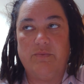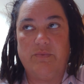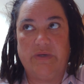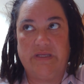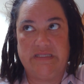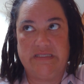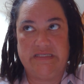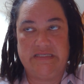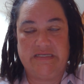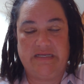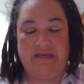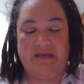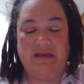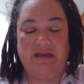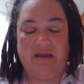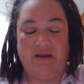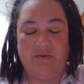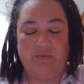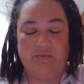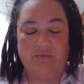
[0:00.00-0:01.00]
I
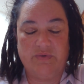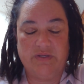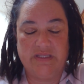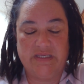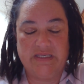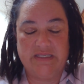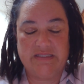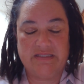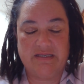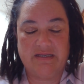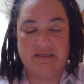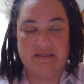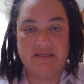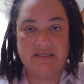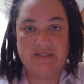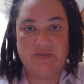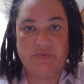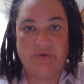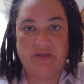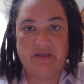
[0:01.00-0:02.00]
got really sick
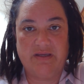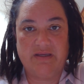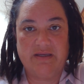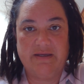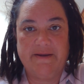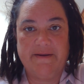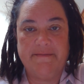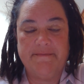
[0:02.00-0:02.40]
this week.